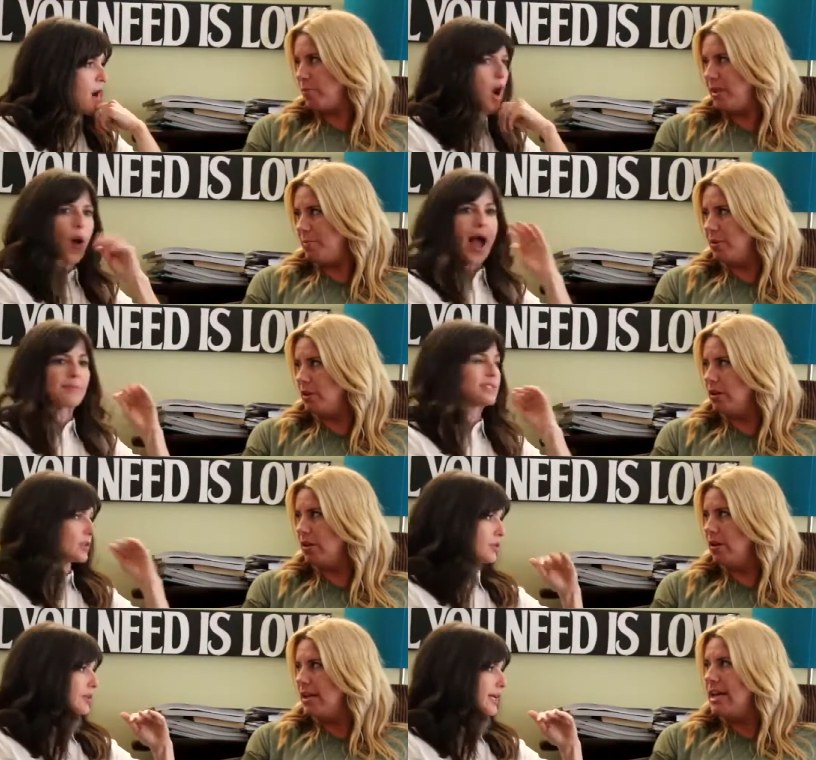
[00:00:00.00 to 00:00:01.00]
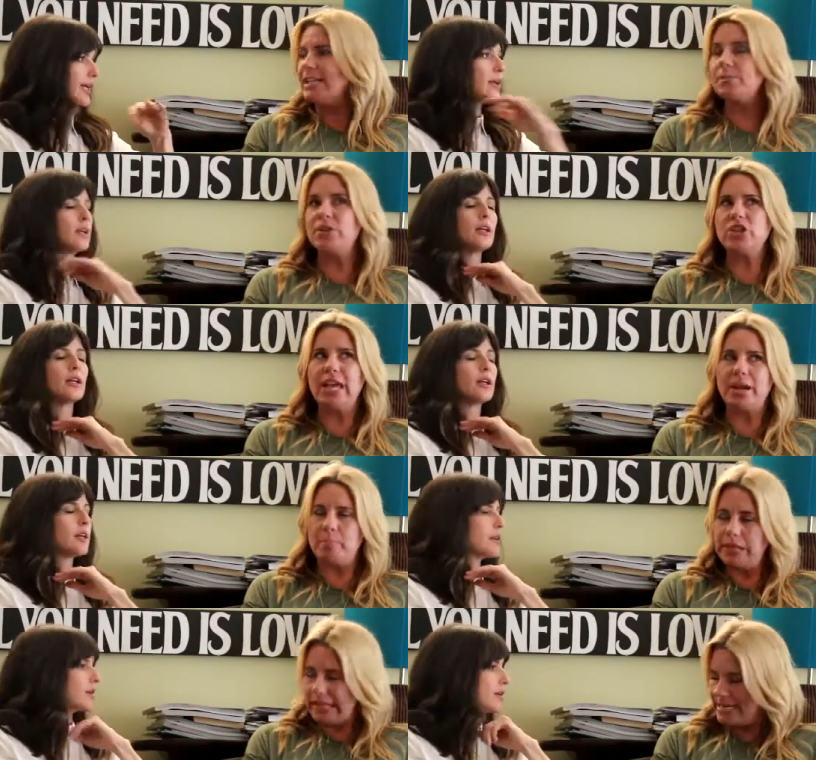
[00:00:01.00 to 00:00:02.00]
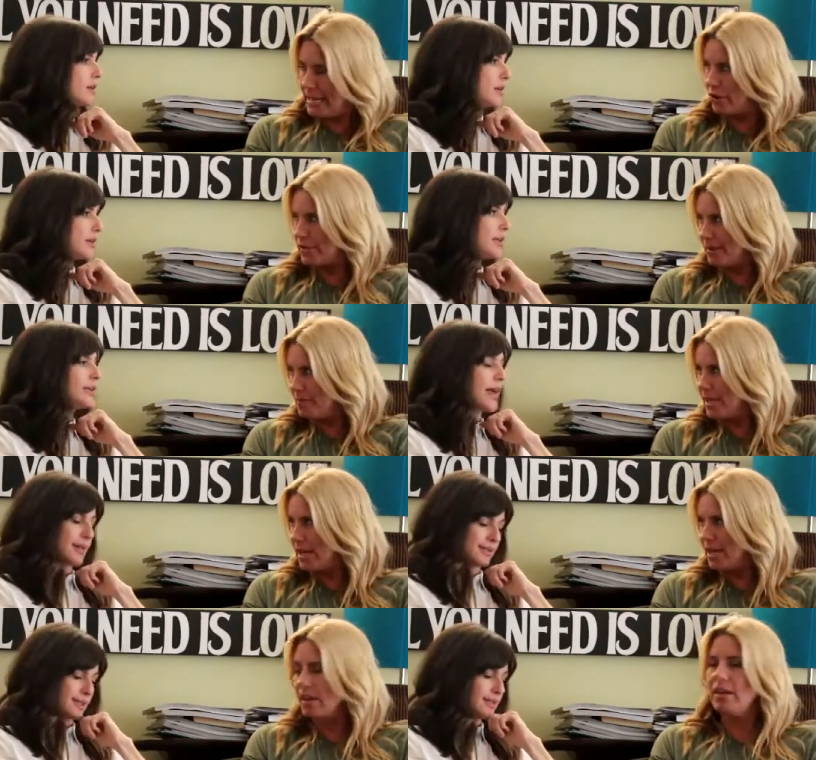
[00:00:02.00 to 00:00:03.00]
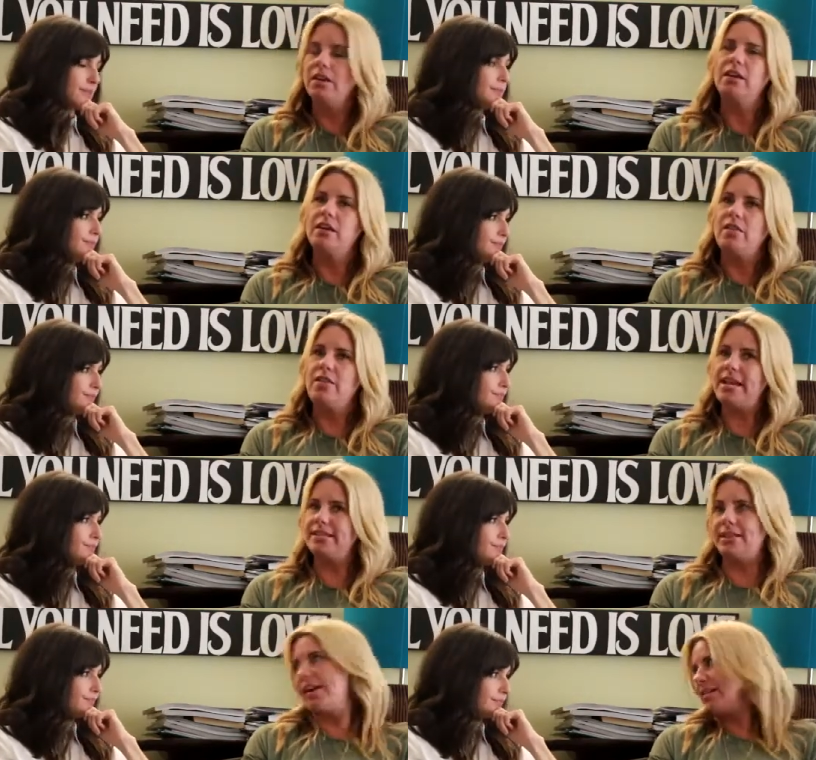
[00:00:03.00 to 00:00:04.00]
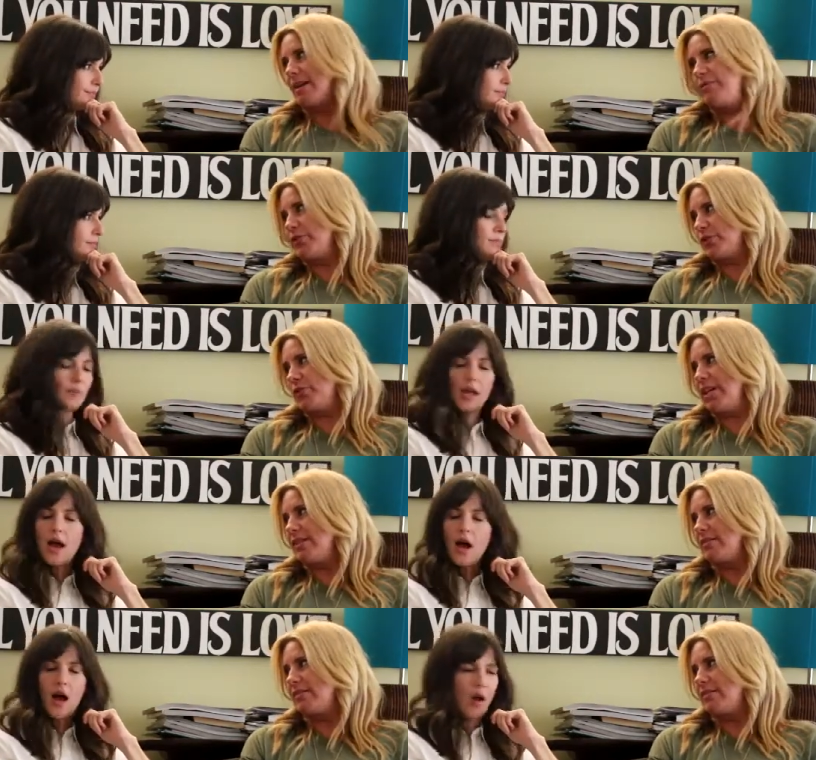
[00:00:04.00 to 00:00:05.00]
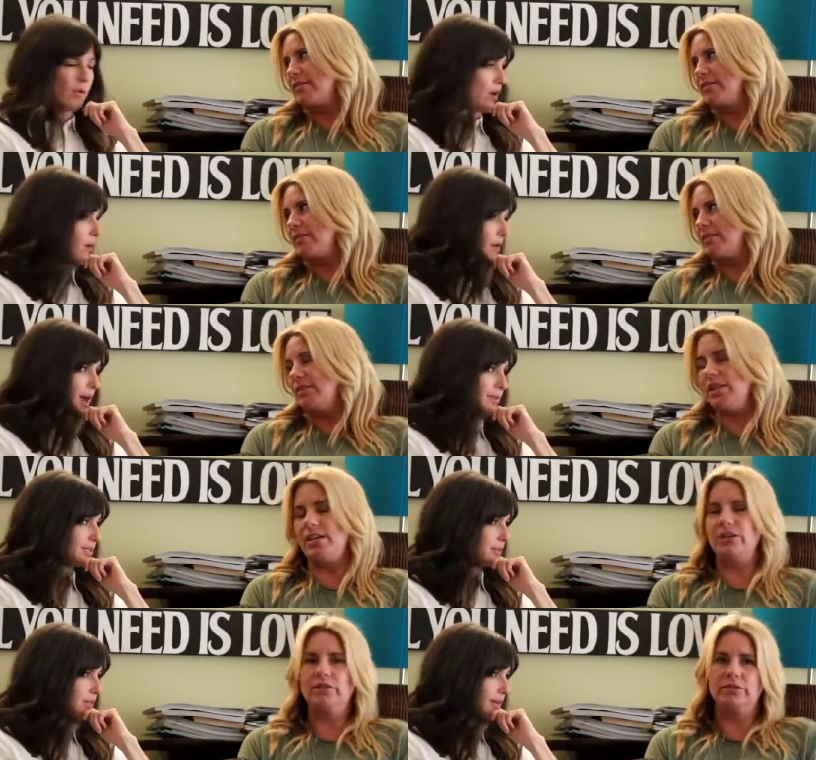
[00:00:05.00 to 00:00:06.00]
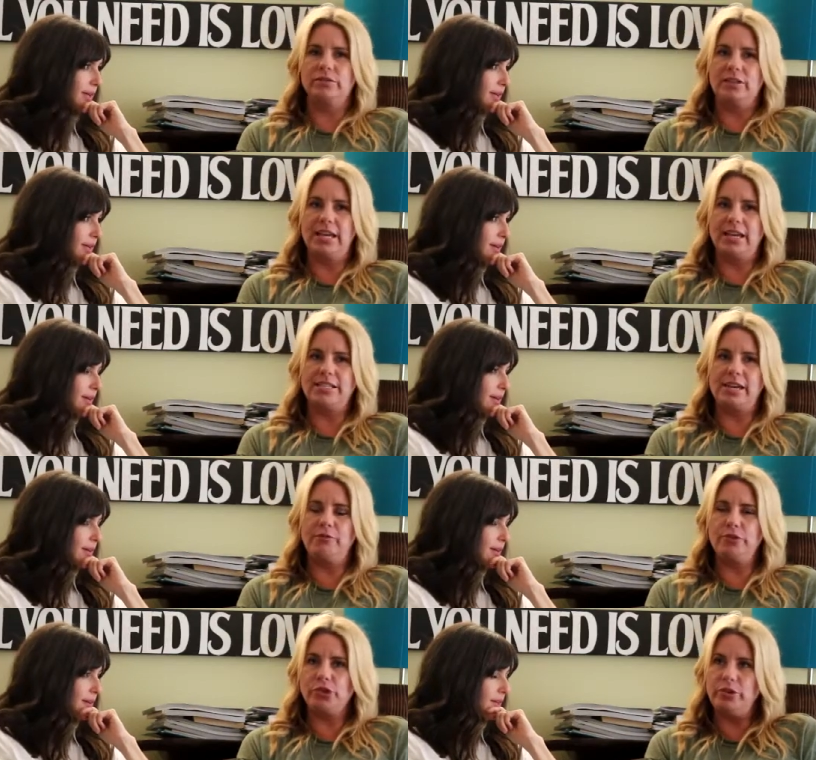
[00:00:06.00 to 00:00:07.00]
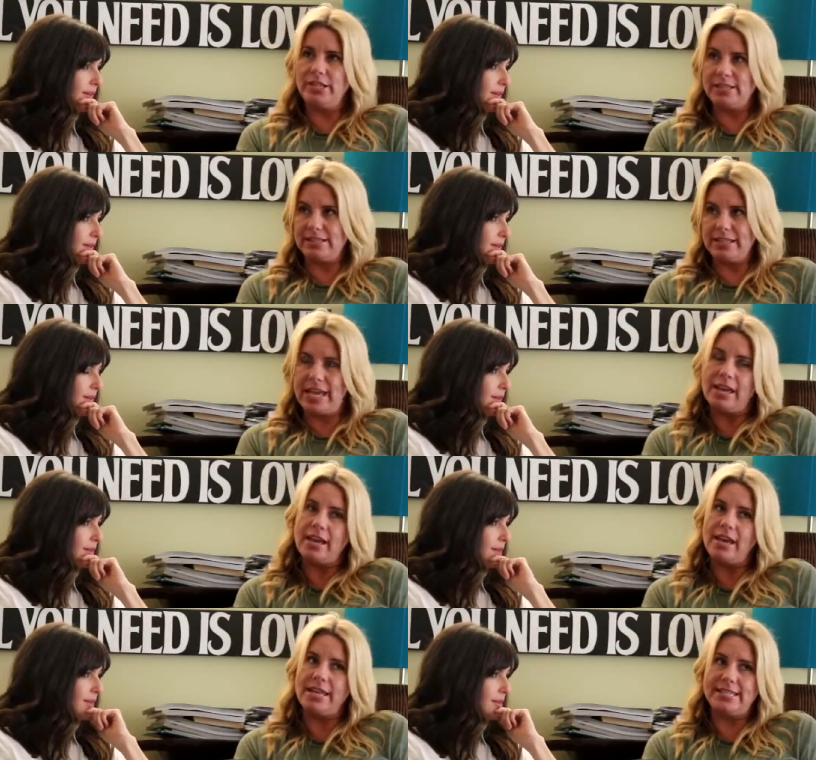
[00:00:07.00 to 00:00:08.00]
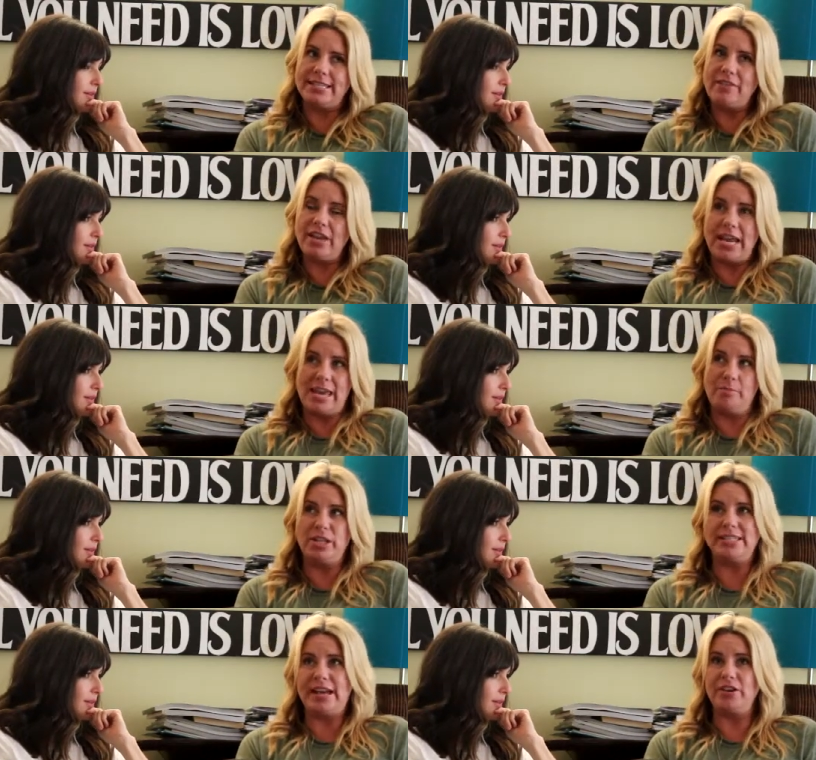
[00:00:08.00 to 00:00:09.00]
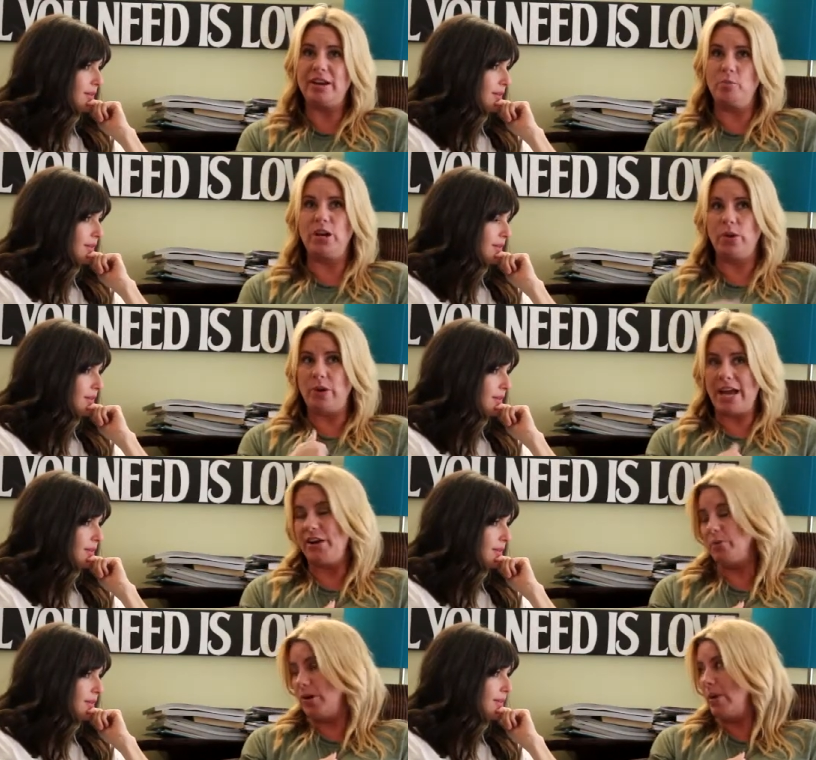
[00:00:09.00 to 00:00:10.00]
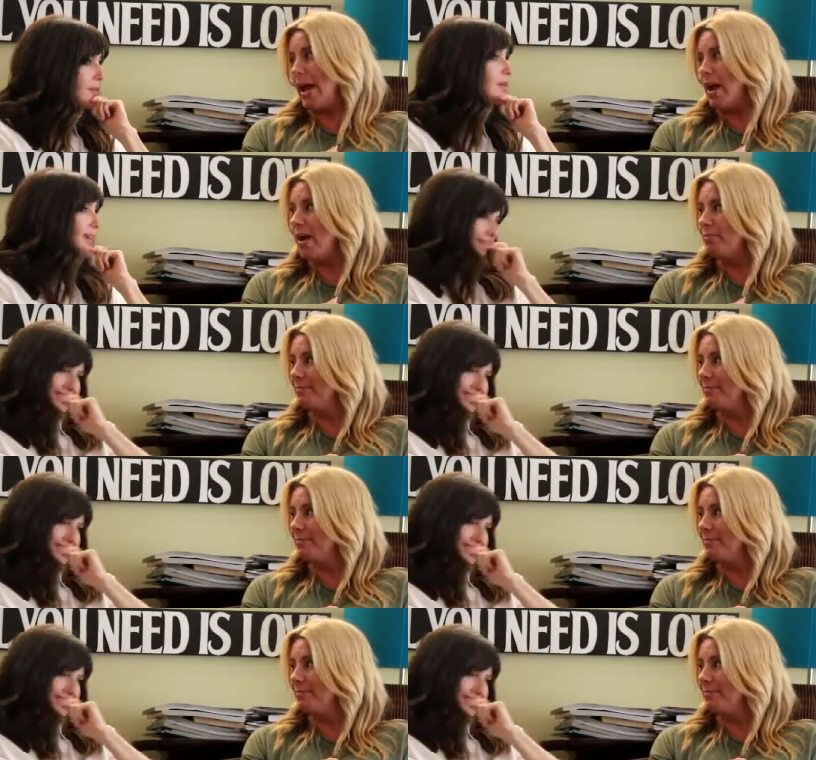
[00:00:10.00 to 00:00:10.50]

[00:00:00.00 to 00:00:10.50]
Speaker 1: oh, people, oh, absolutely, especially at a play date or something. Yes that is not a time for screens. Oh no, absolutely. You know? Like a time for screens is like at 7 a.m. on Saturday morning when I don't want to wake up.